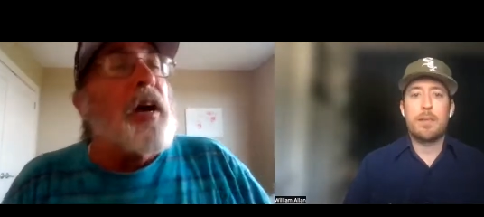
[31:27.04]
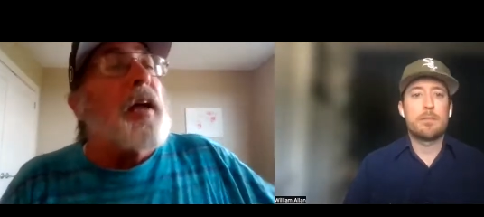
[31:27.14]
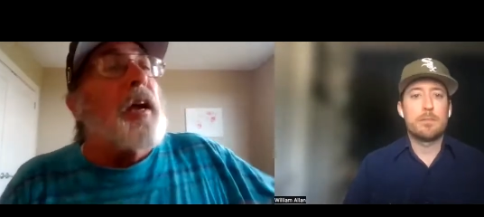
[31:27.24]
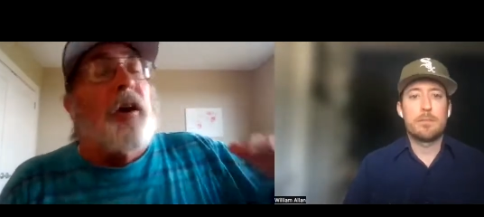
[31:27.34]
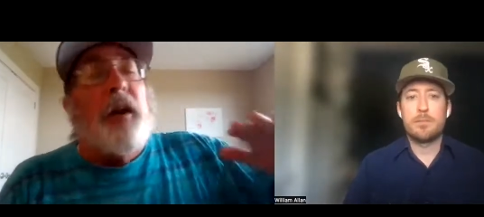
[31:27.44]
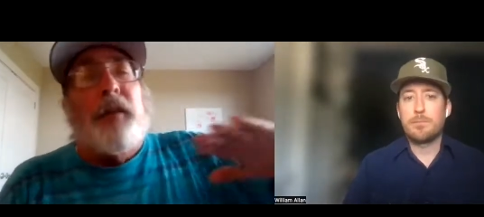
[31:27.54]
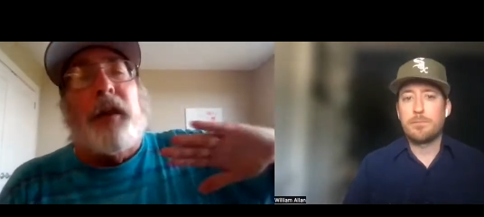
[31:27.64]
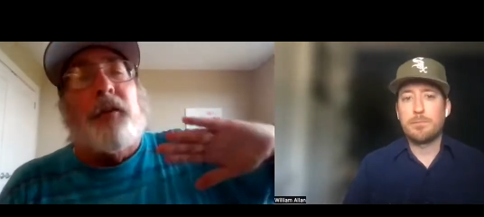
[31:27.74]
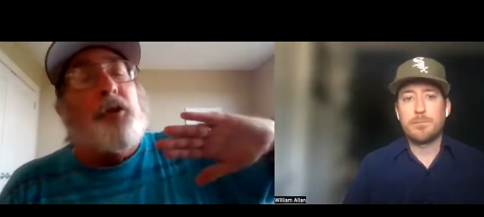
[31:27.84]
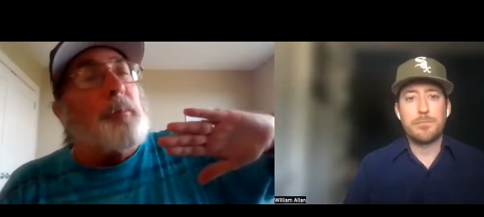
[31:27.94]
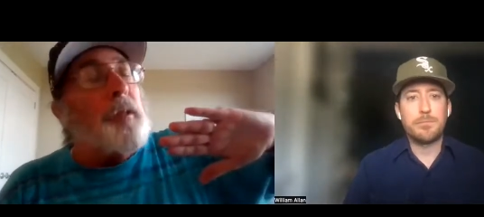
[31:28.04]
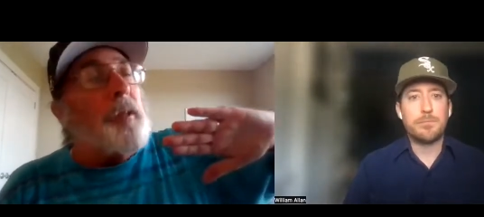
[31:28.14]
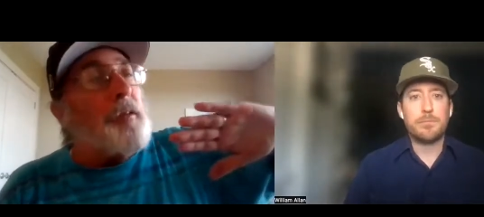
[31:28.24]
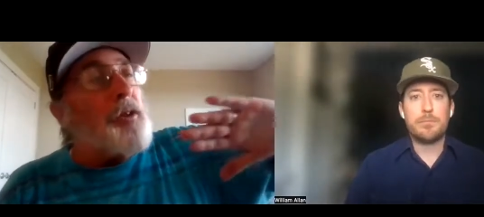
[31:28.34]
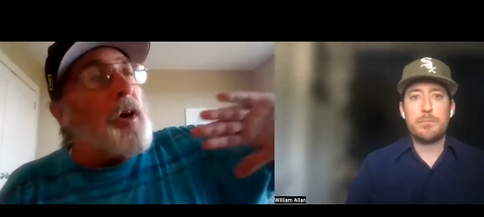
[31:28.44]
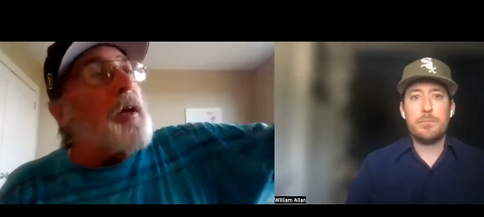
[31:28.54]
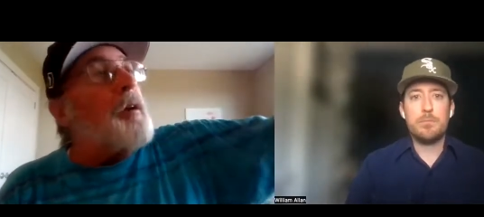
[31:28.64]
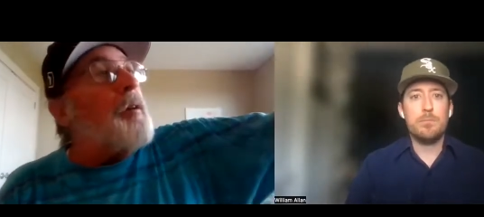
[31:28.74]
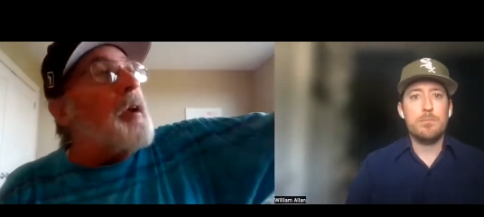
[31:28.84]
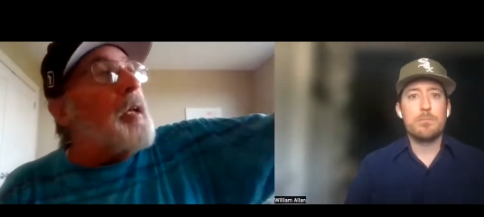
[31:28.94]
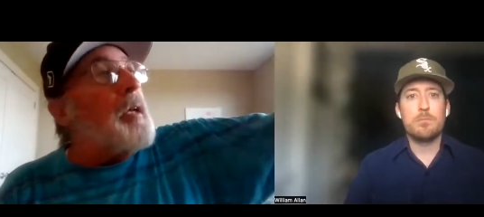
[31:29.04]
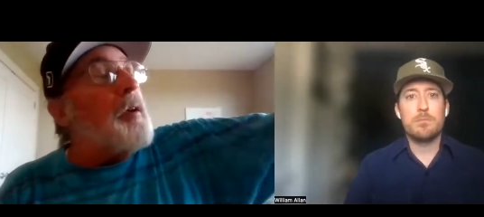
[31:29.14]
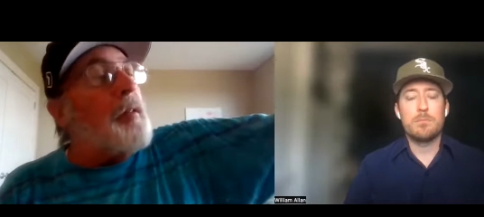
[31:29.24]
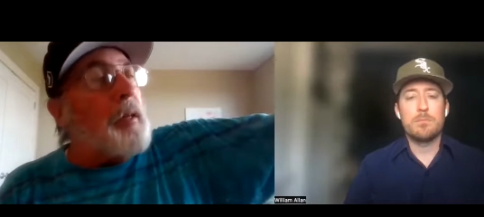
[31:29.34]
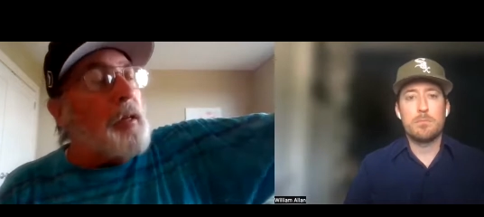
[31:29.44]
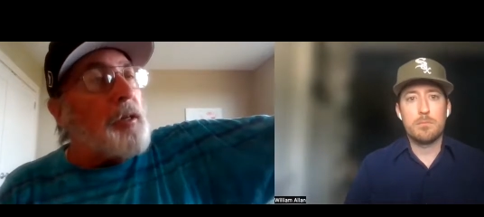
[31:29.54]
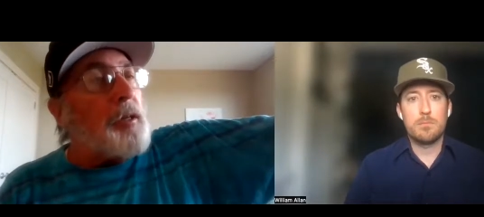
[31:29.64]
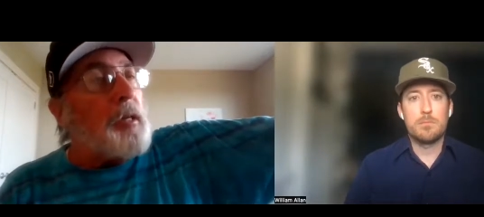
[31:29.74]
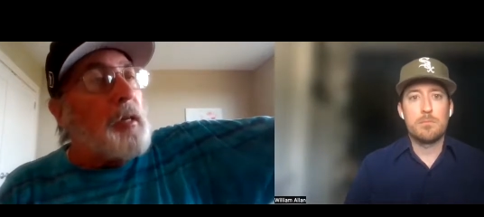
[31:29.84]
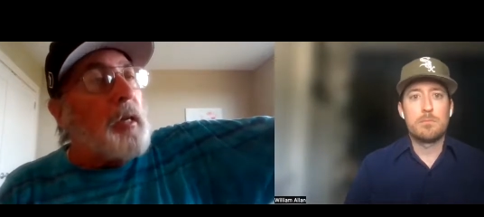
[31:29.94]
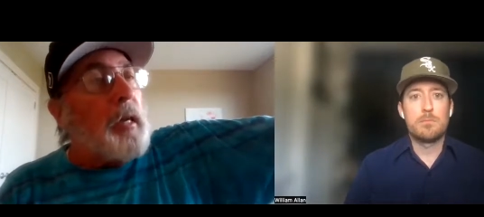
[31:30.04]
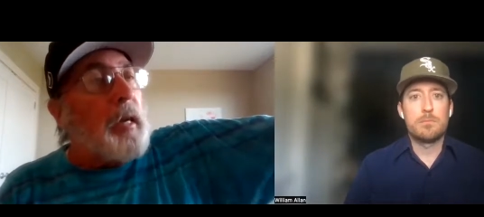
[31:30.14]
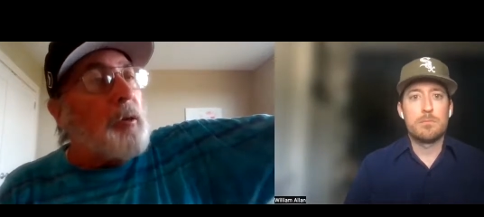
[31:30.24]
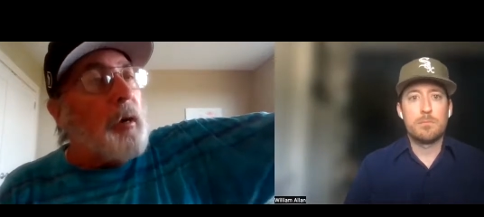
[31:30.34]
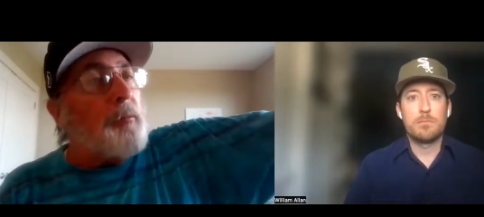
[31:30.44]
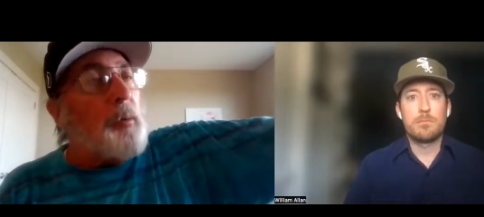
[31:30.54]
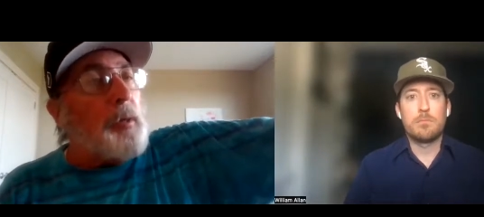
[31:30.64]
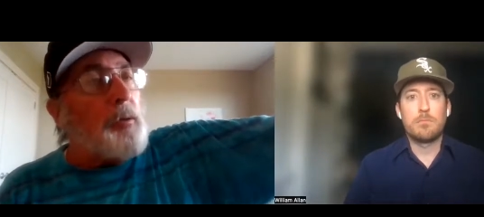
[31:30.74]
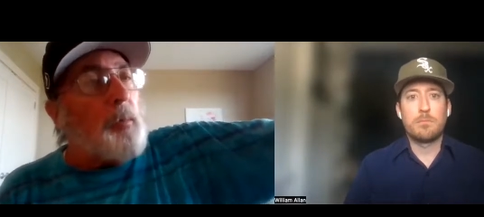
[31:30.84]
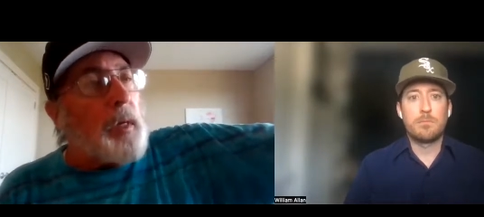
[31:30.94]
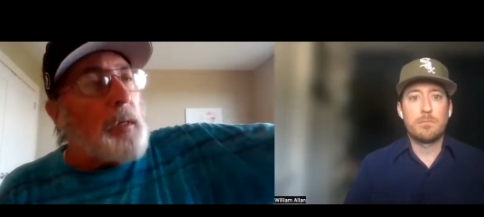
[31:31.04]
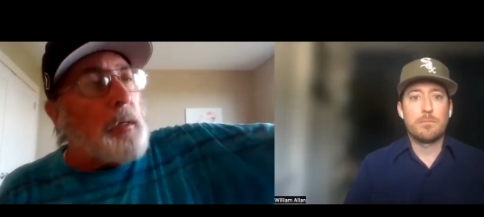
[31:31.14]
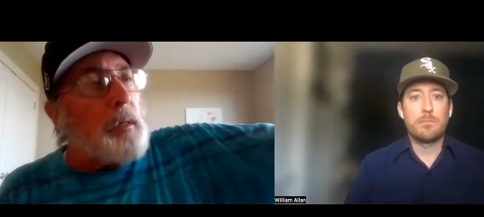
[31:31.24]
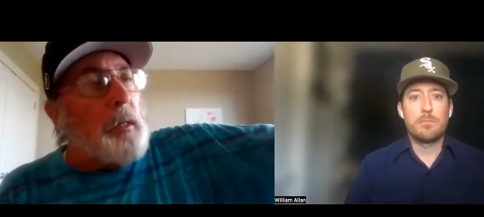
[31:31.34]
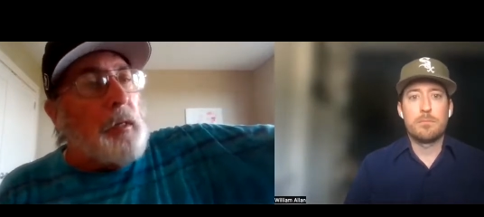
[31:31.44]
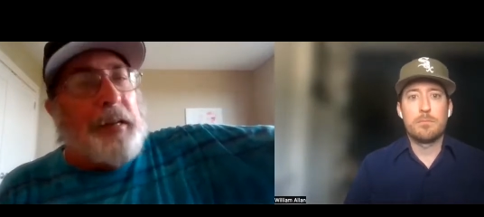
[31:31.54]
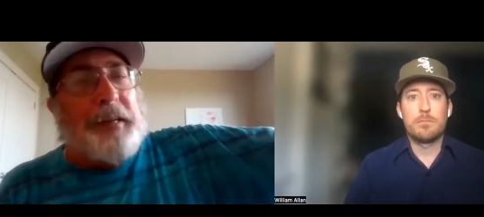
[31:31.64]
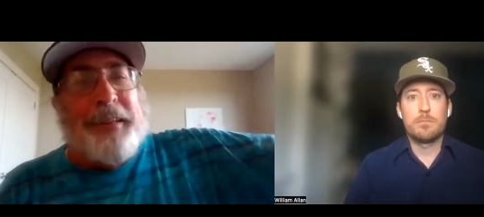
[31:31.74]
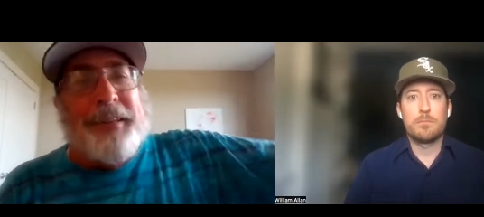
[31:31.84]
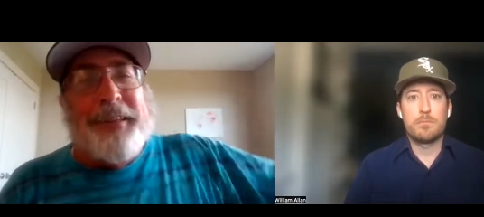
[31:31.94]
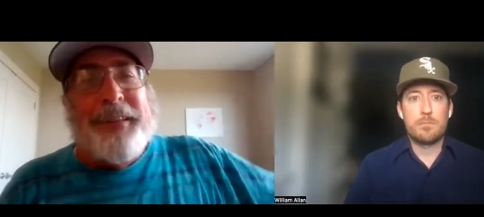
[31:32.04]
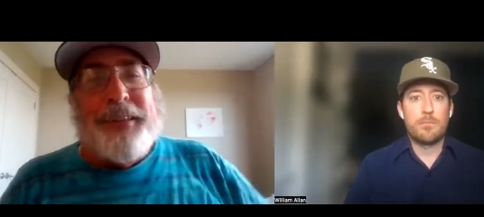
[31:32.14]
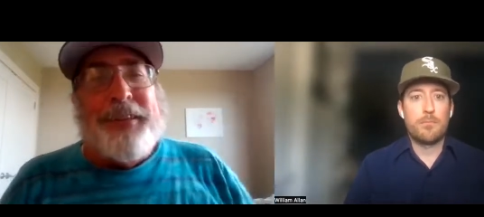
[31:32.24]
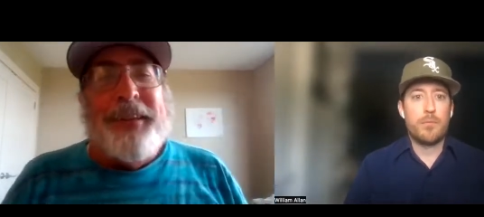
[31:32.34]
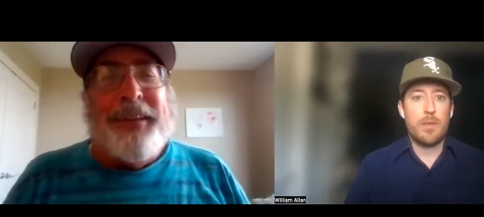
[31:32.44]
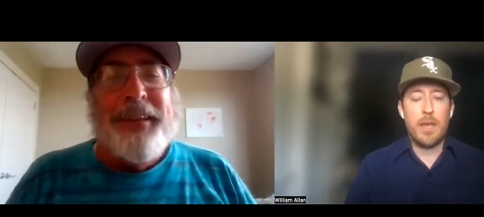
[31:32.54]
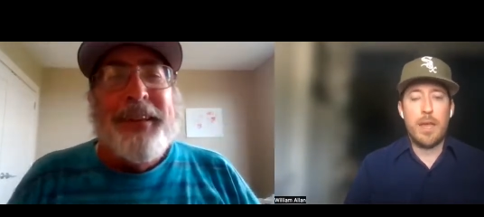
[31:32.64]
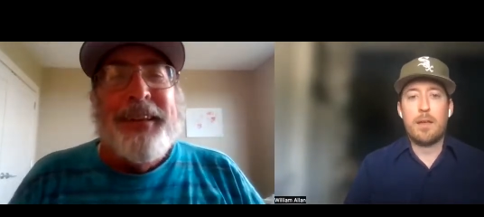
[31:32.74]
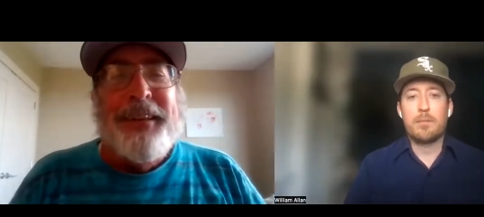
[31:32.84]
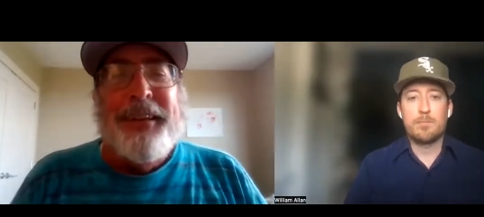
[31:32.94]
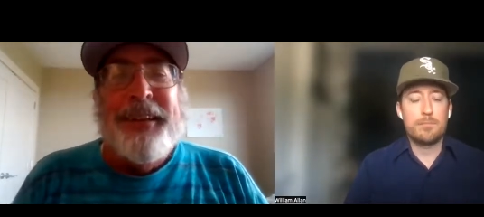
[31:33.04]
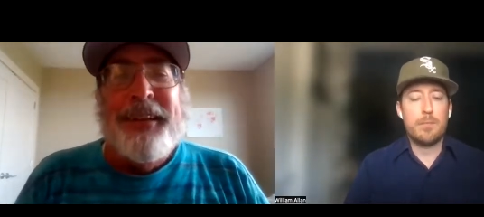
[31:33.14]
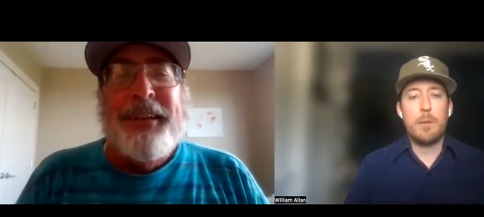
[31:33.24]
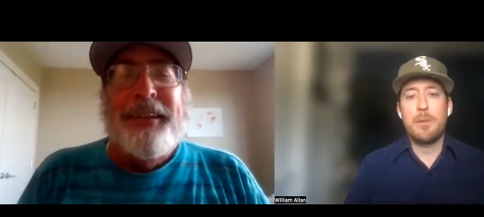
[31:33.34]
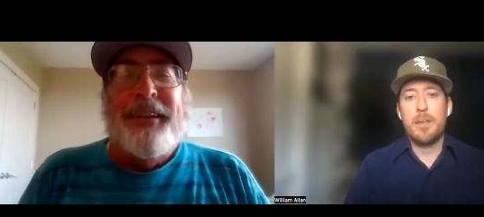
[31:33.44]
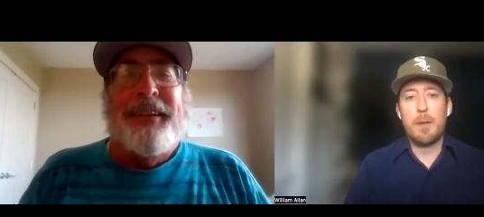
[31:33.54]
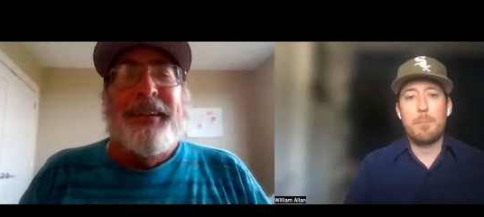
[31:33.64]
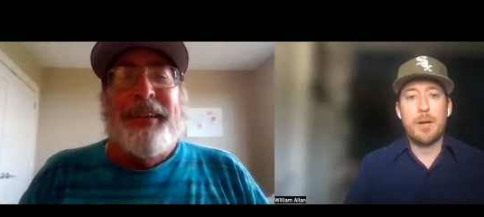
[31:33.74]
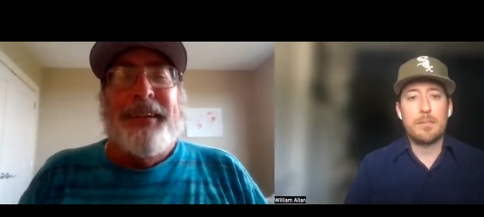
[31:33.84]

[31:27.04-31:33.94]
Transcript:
Speaker 1: entire, it should be the entire A L East and whoever wins the West.
Speaker 2: Yeah, maybe not